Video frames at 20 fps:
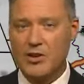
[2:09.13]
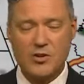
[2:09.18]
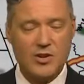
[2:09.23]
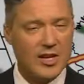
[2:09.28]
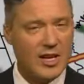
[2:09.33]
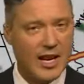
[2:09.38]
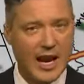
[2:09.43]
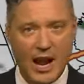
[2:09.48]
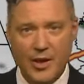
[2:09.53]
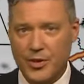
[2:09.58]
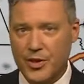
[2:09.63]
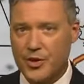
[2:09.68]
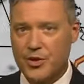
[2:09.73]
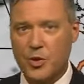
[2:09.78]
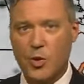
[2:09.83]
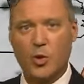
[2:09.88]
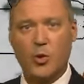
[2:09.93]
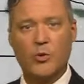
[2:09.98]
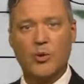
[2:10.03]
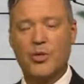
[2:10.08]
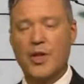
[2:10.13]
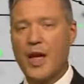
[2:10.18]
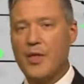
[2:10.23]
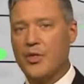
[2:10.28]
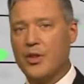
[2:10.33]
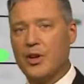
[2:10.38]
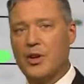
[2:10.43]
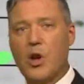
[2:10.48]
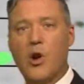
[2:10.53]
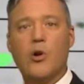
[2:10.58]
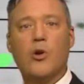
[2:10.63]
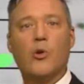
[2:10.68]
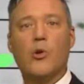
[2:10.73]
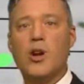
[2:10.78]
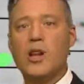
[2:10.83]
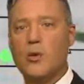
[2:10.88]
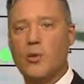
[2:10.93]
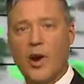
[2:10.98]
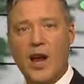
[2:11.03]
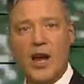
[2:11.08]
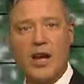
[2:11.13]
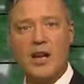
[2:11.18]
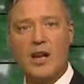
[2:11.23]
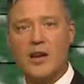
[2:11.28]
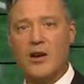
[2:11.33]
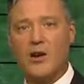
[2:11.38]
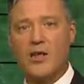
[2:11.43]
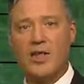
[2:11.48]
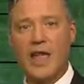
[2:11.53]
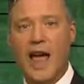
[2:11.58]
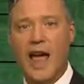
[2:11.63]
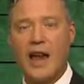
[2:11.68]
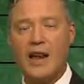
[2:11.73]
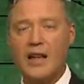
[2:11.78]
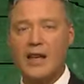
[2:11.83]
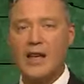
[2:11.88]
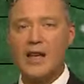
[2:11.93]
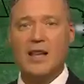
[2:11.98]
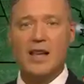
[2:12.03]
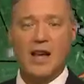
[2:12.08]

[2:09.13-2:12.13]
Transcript: You can get out the door without the coat or any rain gear and that,